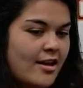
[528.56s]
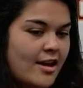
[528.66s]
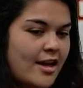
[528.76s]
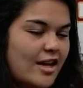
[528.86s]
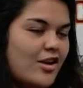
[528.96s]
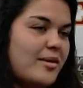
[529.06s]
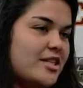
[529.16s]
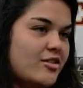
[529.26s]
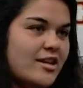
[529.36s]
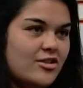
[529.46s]
and all my
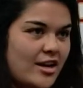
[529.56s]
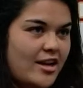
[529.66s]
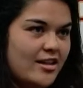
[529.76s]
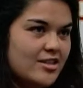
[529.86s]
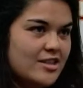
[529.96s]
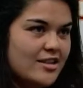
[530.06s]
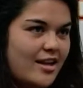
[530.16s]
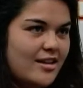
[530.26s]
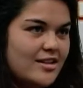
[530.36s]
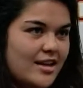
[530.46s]
strength training just
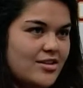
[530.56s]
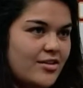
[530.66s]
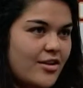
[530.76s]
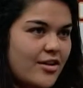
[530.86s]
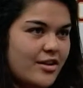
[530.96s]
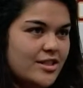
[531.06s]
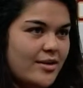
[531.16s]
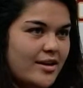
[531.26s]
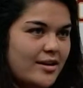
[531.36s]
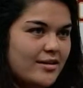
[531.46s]
like to get stronger so I
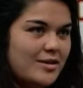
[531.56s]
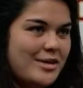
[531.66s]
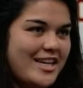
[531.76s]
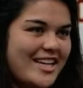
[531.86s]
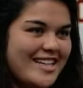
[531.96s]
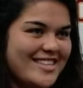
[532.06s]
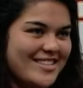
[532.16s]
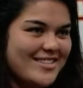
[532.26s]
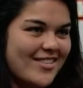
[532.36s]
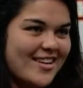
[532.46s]
can compete against
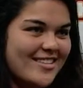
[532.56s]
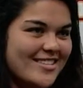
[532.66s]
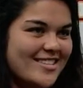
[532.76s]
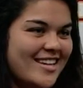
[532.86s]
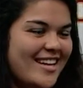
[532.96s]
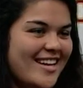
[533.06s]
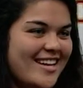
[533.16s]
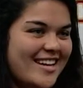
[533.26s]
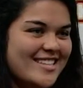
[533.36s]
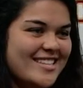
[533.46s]
those big girls
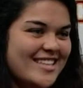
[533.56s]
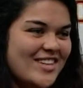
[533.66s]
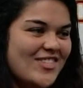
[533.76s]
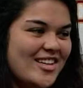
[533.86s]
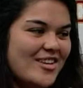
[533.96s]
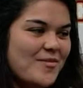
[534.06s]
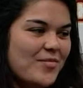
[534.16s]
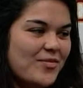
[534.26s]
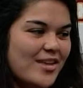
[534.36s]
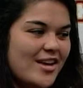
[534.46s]
next year. But
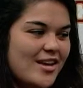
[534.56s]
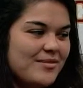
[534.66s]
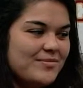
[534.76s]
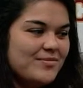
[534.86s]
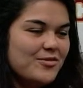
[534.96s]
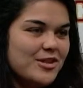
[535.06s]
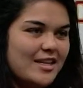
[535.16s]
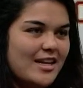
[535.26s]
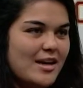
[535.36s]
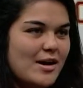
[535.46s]

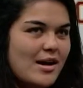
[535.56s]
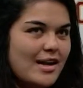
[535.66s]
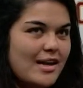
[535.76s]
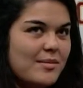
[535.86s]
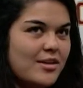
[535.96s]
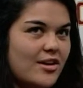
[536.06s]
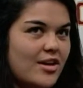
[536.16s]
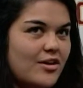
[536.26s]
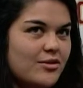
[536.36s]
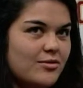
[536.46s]
really, I am going to
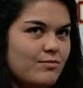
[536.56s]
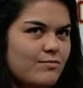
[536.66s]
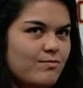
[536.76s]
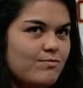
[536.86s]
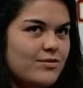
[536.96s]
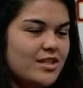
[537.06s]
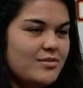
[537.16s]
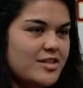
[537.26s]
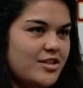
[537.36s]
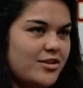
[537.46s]
go to
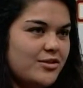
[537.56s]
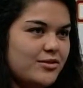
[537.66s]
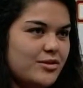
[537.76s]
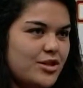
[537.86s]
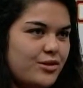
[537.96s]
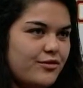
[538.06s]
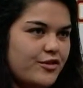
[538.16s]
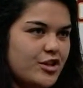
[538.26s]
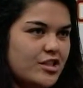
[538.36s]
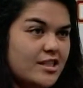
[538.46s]
Mizzou on June
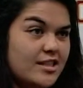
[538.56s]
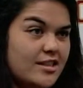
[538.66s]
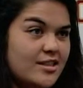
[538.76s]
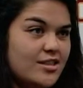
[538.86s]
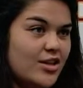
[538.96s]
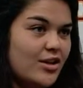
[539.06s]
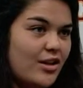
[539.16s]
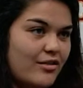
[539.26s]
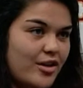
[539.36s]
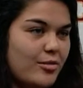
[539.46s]
1st and start
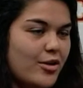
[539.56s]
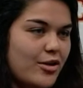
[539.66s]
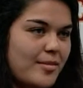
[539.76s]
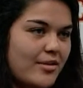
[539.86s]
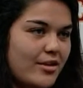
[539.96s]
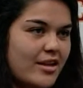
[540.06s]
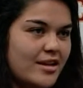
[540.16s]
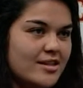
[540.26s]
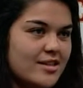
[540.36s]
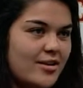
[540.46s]
all of their program and
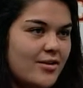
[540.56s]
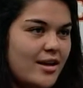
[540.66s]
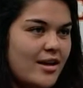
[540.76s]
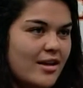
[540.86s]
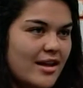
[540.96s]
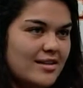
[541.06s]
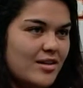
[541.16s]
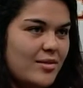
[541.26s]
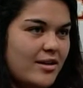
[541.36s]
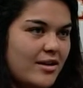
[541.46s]
everything. So that's
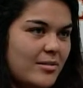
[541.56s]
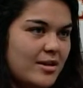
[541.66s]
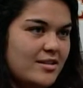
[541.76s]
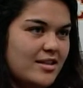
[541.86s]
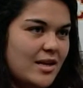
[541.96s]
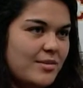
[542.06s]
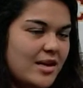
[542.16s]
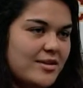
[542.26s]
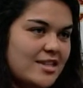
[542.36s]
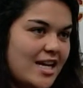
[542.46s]
going to be like a big step, and
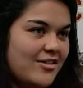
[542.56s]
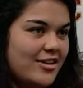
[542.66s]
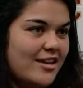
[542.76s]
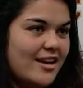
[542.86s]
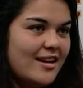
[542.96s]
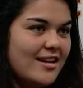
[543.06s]
I'm excited for that.